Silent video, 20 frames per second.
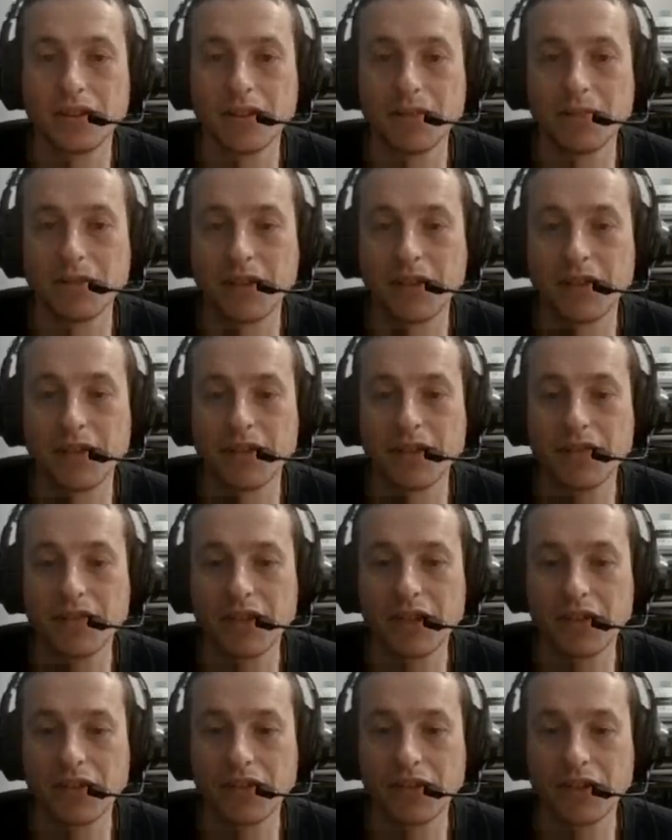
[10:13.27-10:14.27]
I don't have
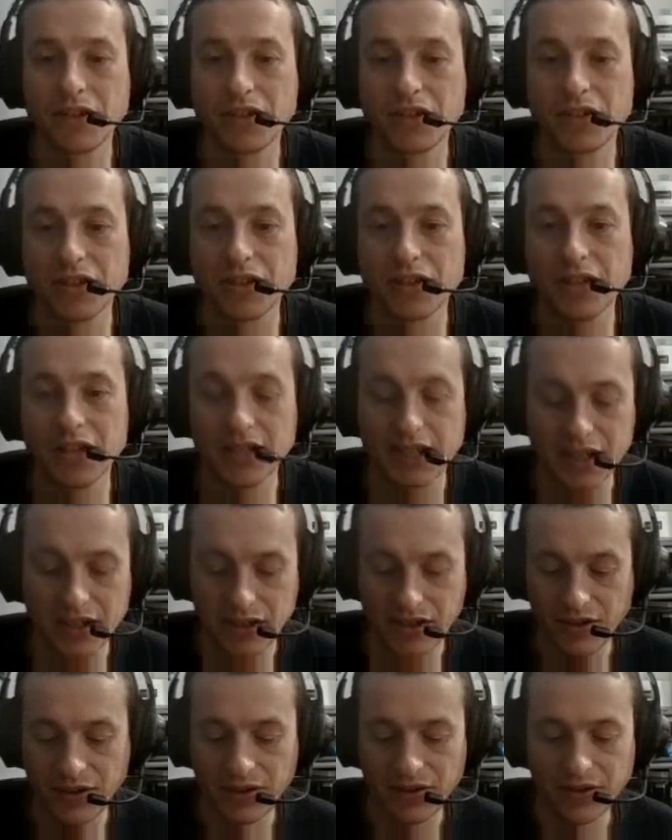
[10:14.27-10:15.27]
that crutch to kick
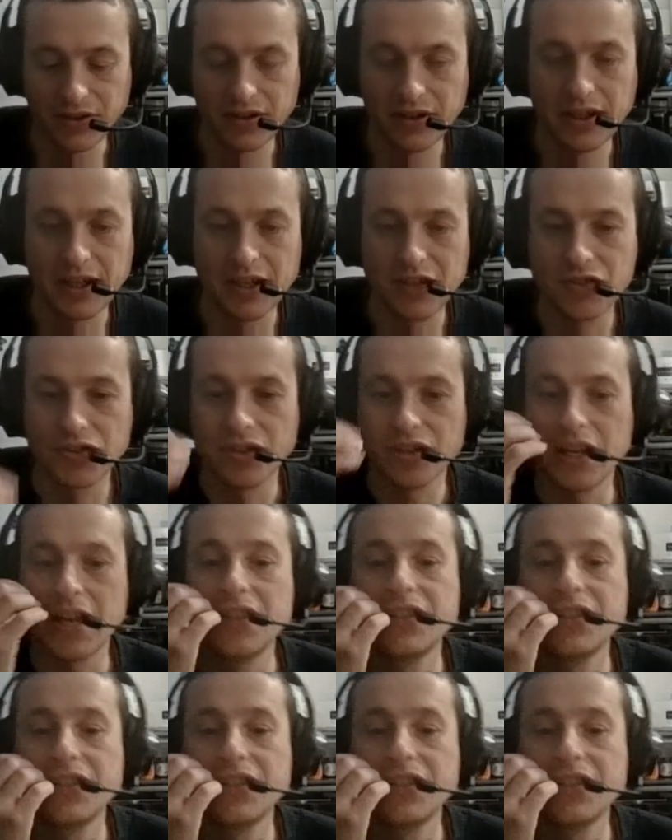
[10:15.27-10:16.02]
in a little extra.